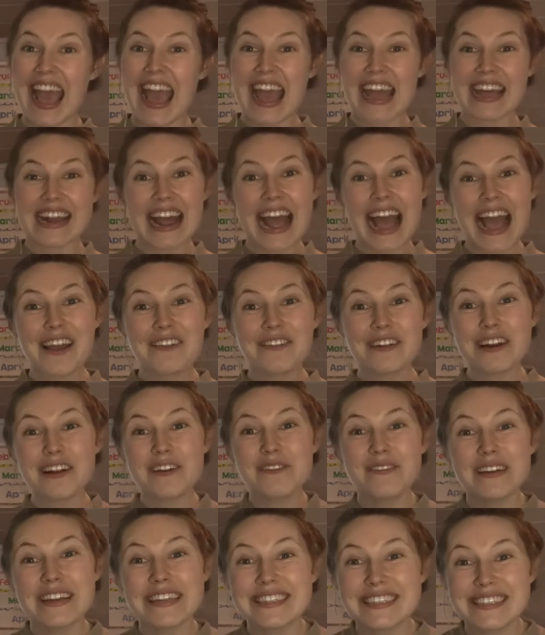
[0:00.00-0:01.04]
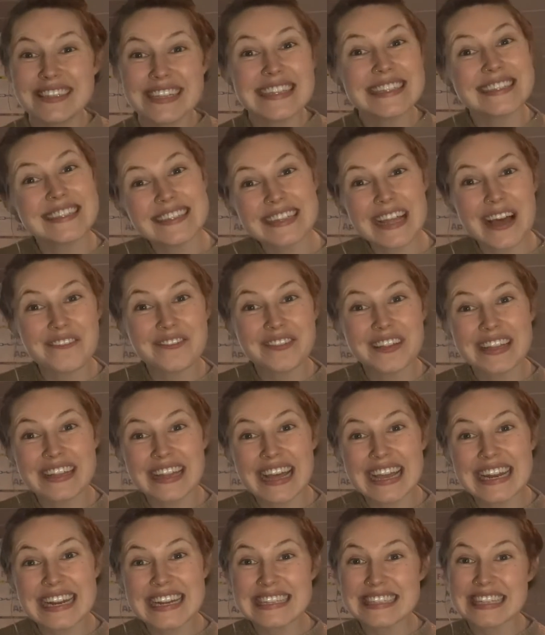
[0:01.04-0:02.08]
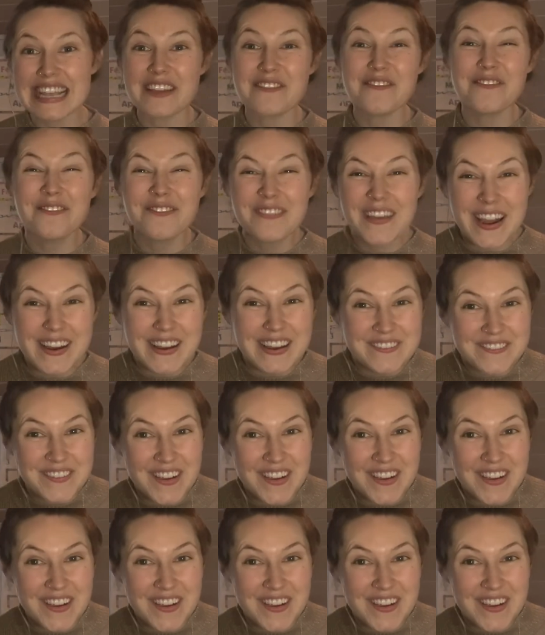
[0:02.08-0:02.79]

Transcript: And I want to wish these lovely ladies a very,